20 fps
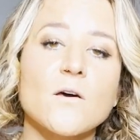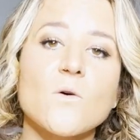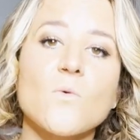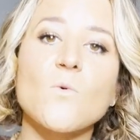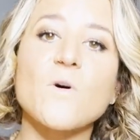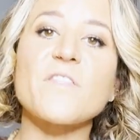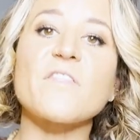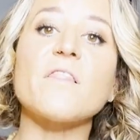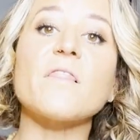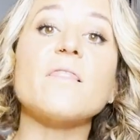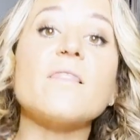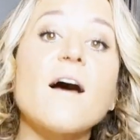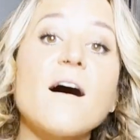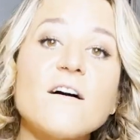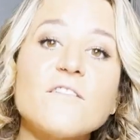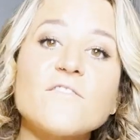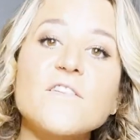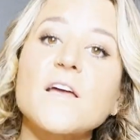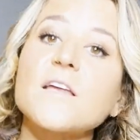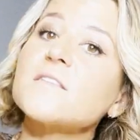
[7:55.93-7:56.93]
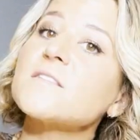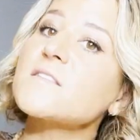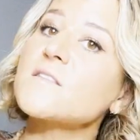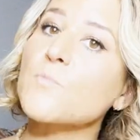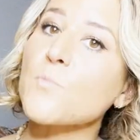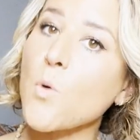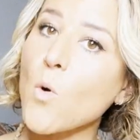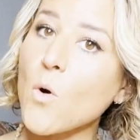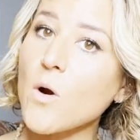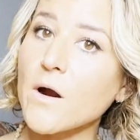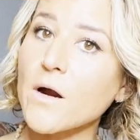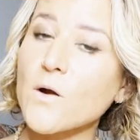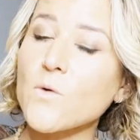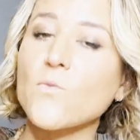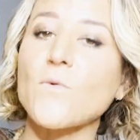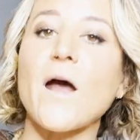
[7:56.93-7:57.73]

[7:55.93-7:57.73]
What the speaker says: with love and support,